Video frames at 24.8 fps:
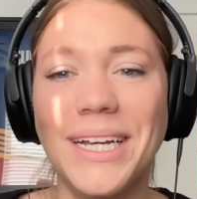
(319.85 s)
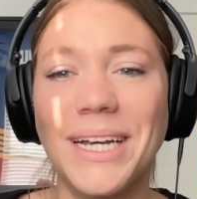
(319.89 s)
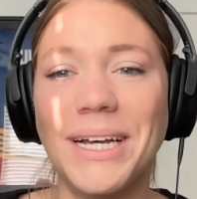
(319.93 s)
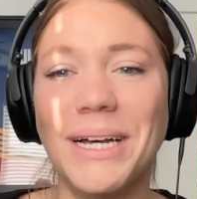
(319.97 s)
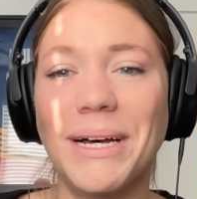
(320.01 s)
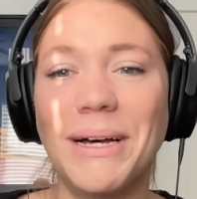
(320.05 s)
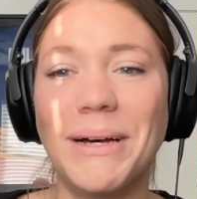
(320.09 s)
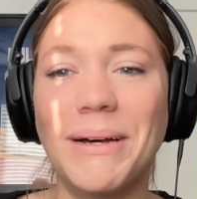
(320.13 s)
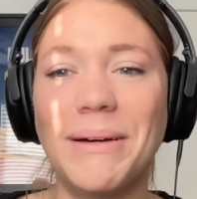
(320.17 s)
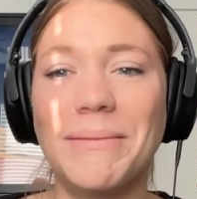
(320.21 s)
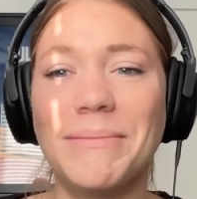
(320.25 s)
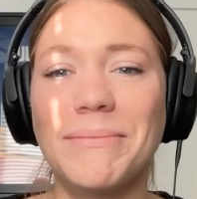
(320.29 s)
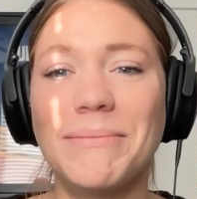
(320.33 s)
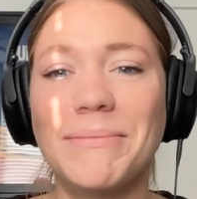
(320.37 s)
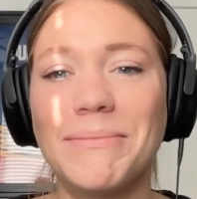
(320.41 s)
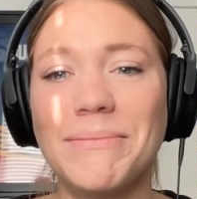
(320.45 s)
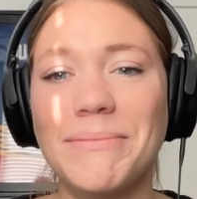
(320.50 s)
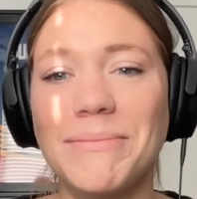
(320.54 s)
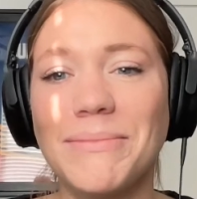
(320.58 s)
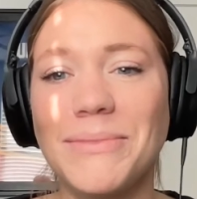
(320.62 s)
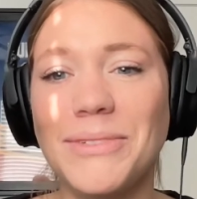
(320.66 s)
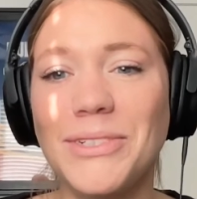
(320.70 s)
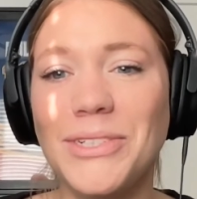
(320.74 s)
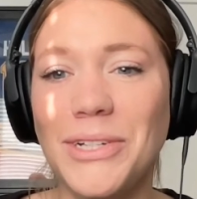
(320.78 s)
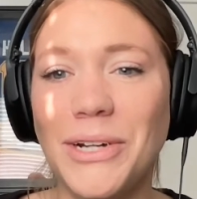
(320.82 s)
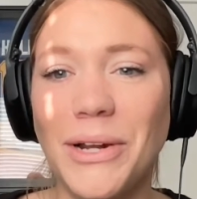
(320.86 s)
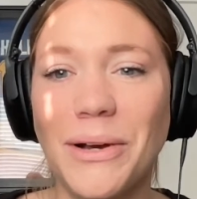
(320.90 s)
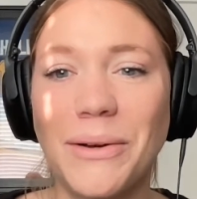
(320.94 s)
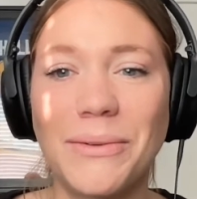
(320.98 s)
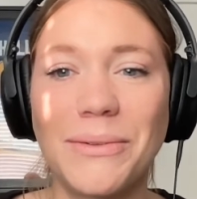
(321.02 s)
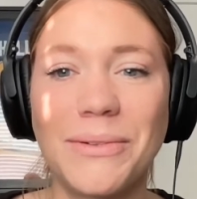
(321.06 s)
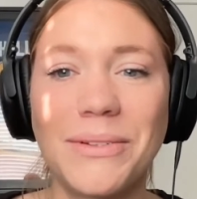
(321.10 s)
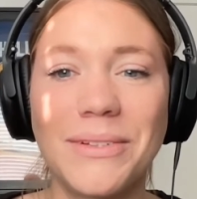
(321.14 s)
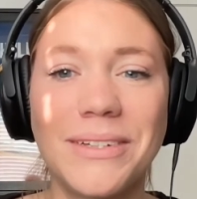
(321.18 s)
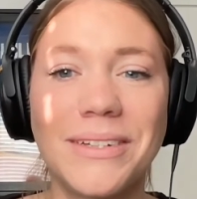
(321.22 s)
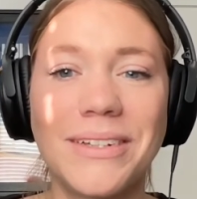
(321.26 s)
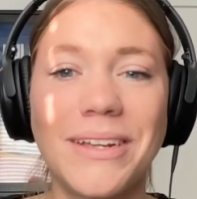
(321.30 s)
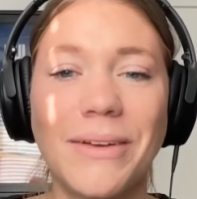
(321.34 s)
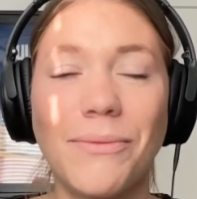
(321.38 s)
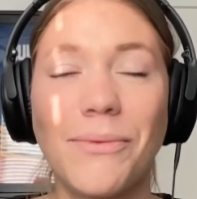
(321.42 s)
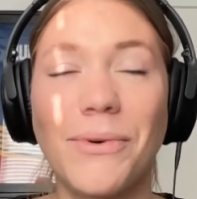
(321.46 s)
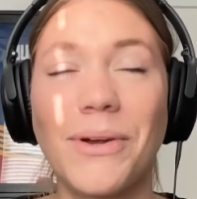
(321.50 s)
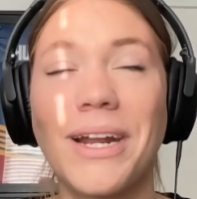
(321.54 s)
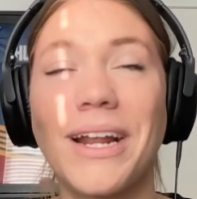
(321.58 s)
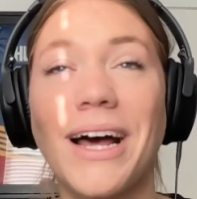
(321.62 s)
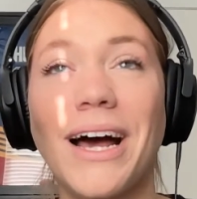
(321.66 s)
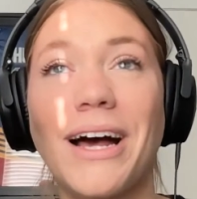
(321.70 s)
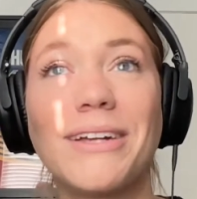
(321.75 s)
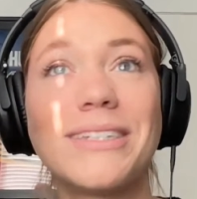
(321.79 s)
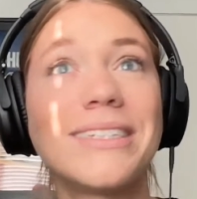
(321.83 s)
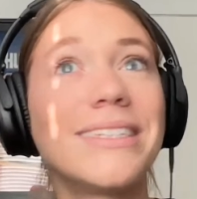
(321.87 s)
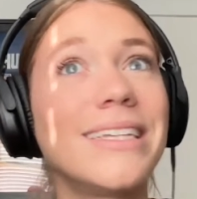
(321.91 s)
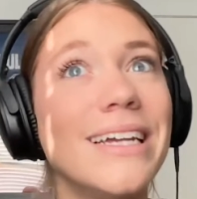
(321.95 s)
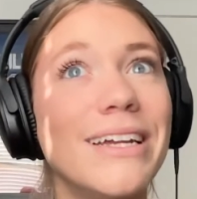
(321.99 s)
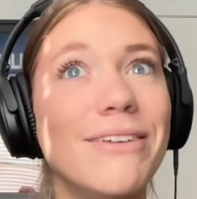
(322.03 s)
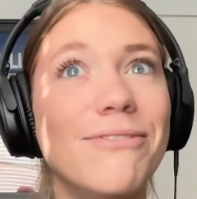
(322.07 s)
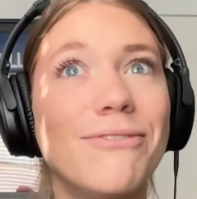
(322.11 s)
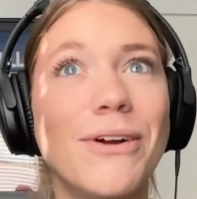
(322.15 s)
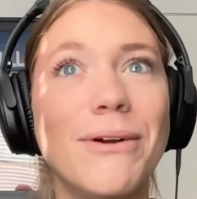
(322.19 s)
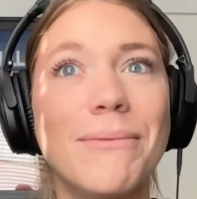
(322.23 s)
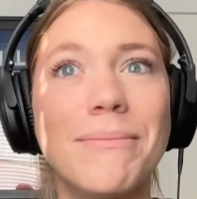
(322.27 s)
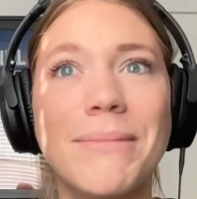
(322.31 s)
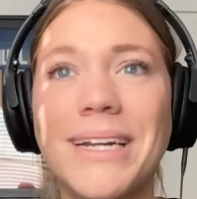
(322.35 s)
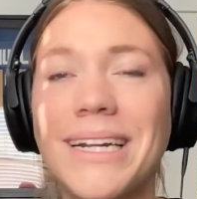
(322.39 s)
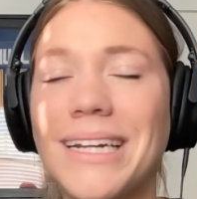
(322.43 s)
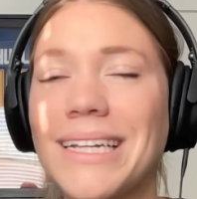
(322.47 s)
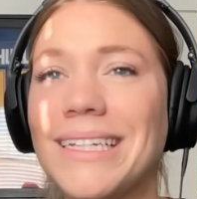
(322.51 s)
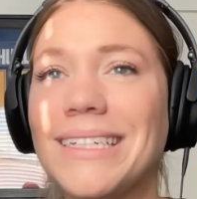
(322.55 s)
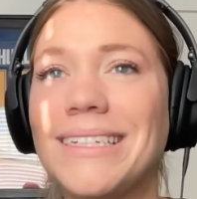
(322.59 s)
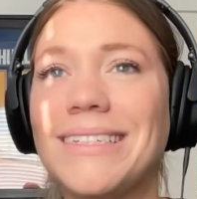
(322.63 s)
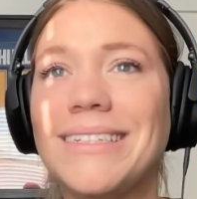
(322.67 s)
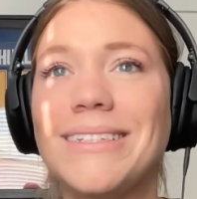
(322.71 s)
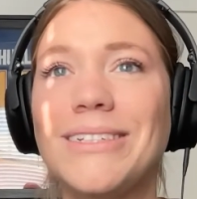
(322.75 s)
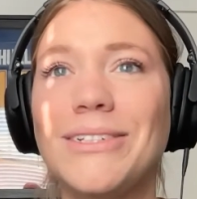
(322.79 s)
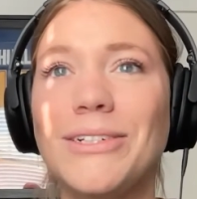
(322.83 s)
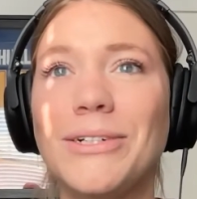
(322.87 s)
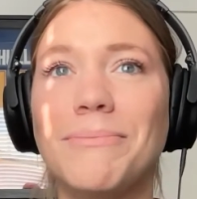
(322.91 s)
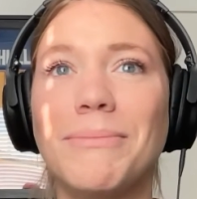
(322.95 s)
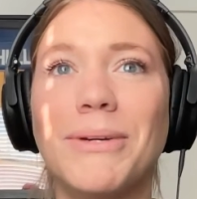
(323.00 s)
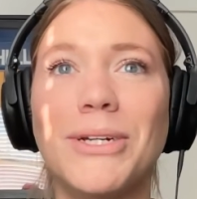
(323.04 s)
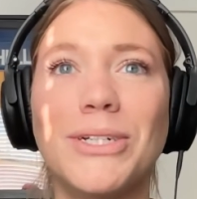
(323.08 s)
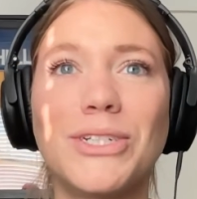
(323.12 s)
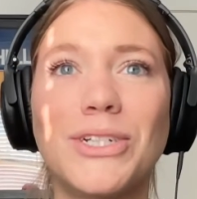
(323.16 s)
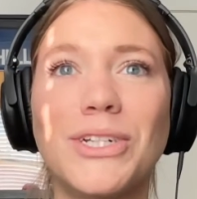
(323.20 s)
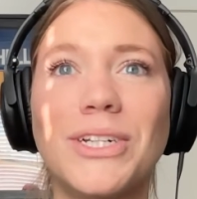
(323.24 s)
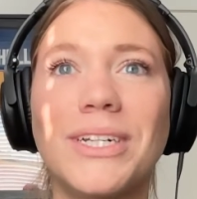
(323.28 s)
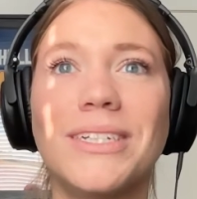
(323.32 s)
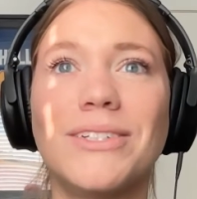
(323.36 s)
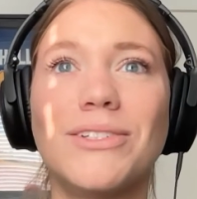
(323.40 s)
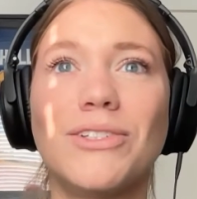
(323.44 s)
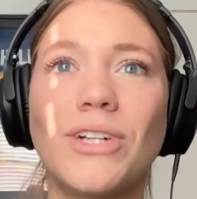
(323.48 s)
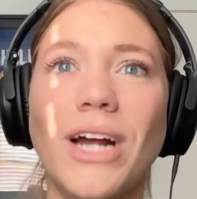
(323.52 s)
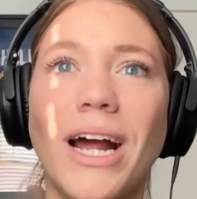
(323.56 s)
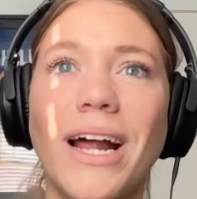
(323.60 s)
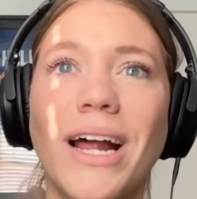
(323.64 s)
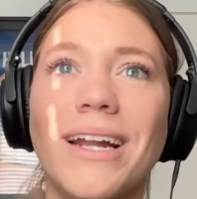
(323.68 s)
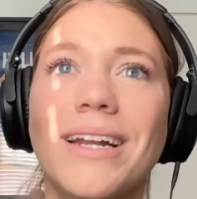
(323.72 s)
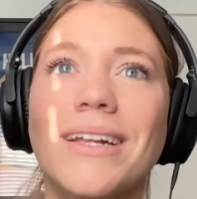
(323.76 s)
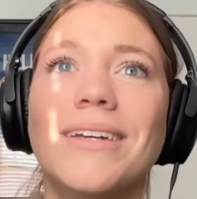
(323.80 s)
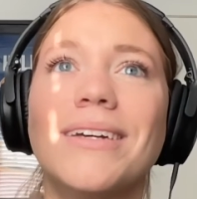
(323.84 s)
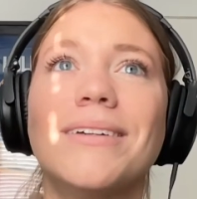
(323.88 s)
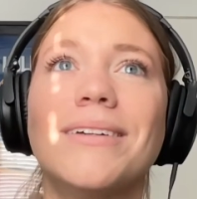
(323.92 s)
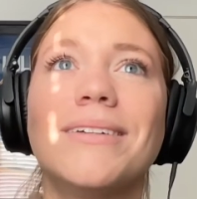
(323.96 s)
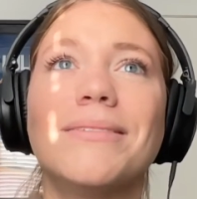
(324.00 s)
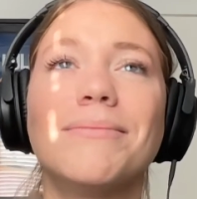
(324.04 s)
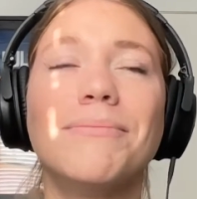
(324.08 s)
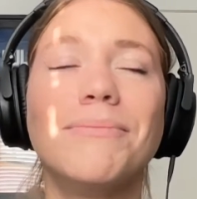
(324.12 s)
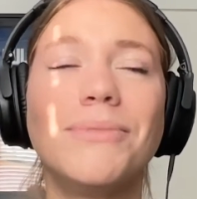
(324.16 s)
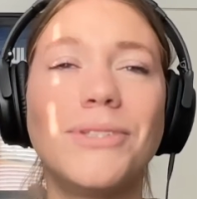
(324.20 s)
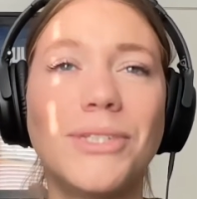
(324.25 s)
What I see from it is your mission is try